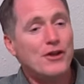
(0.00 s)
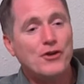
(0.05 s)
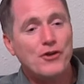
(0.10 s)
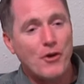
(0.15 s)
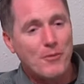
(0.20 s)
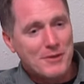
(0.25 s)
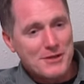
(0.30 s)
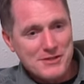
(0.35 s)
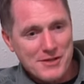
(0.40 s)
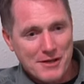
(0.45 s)

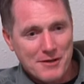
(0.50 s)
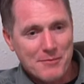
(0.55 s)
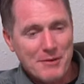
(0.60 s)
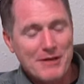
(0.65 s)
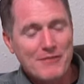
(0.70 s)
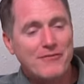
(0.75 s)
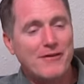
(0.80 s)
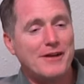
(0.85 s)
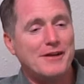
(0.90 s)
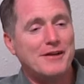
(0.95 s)
Nobody's going to be
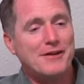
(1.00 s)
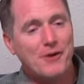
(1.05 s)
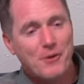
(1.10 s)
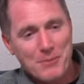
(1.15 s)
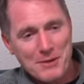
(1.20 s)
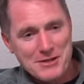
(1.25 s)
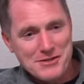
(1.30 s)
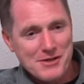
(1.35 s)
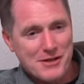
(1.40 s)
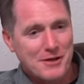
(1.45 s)
offended,
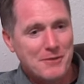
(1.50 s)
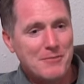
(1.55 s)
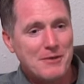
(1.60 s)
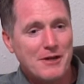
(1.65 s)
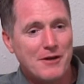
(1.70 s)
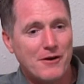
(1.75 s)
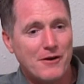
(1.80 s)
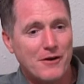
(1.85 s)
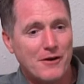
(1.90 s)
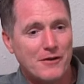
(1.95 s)
nobody's going to
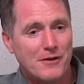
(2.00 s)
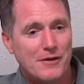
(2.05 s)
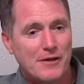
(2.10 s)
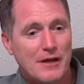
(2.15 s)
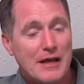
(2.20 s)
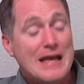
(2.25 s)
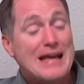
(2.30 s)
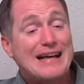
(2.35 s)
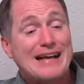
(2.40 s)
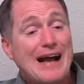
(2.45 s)
be hurt.
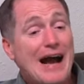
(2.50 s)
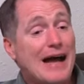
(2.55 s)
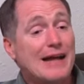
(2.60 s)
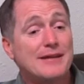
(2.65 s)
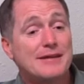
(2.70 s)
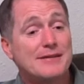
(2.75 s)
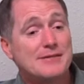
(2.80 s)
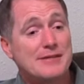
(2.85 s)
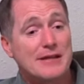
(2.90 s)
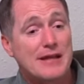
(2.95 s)
God
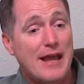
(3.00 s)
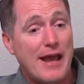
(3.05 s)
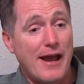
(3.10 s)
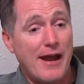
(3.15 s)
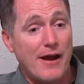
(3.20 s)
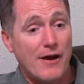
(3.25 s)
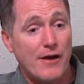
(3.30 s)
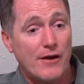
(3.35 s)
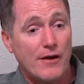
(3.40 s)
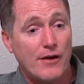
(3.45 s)
doesn't
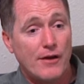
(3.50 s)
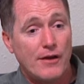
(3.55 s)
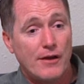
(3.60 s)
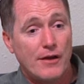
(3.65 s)
care.